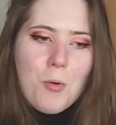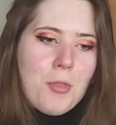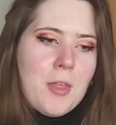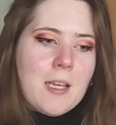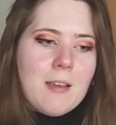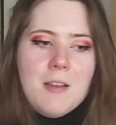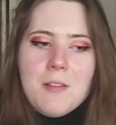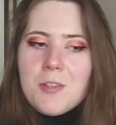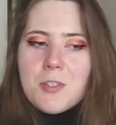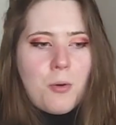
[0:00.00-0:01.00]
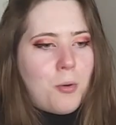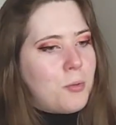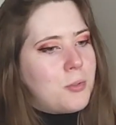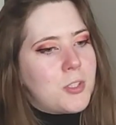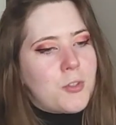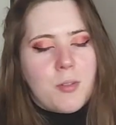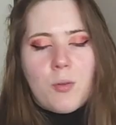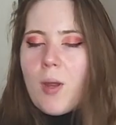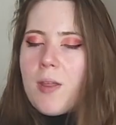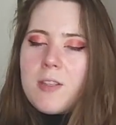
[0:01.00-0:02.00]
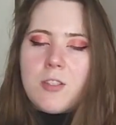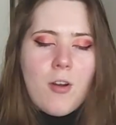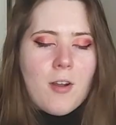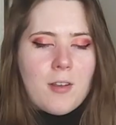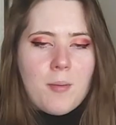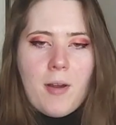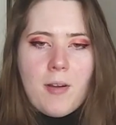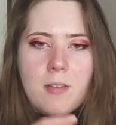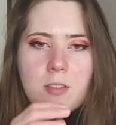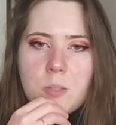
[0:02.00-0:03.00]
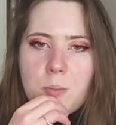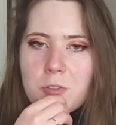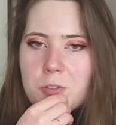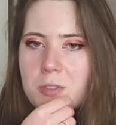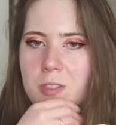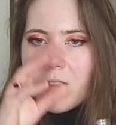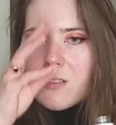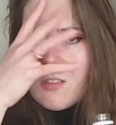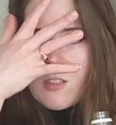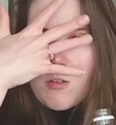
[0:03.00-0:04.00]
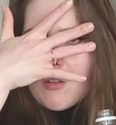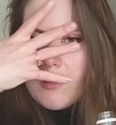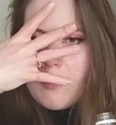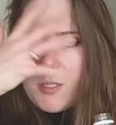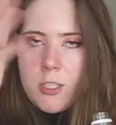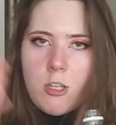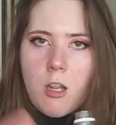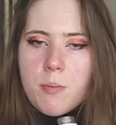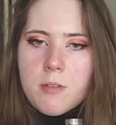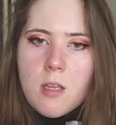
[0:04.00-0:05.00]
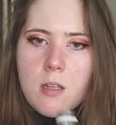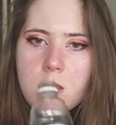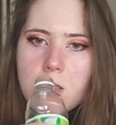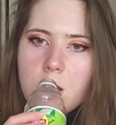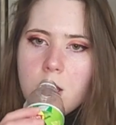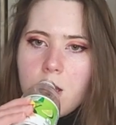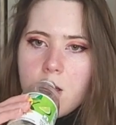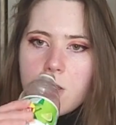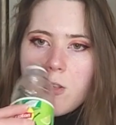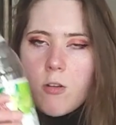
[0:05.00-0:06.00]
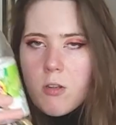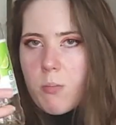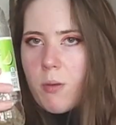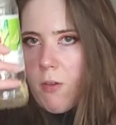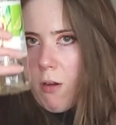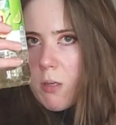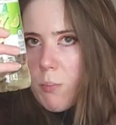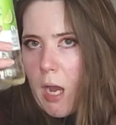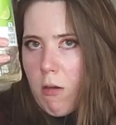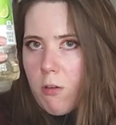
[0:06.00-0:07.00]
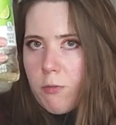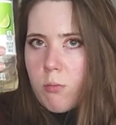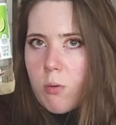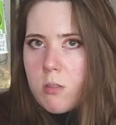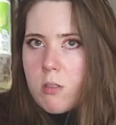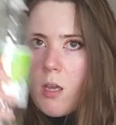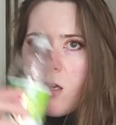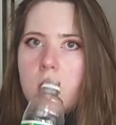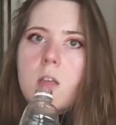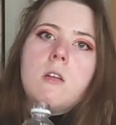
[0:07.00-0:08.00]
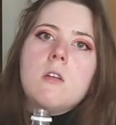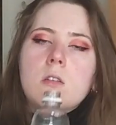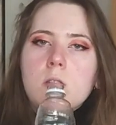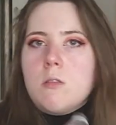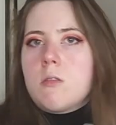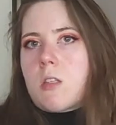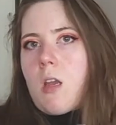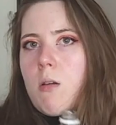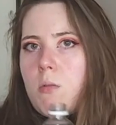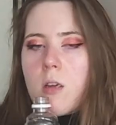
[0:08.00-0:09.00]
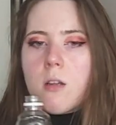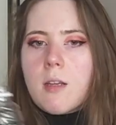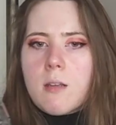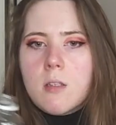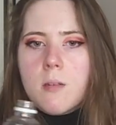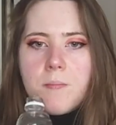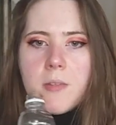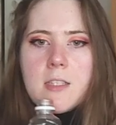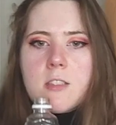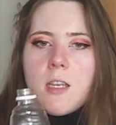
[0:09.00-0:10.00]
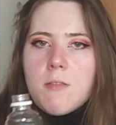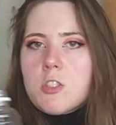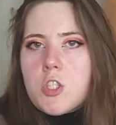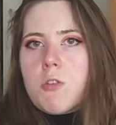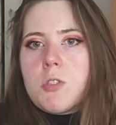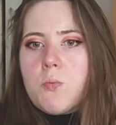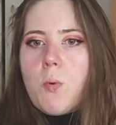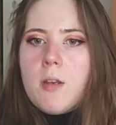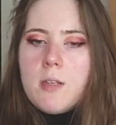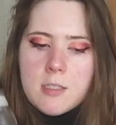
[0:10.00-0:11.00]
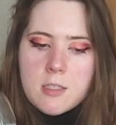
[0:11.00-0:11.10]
thing, the way they talk about it, spiritual senses, oh, my sharpened senses, you're going to be very powerful one day, Luke Skywalker. Like, it's giving Chosen One. It's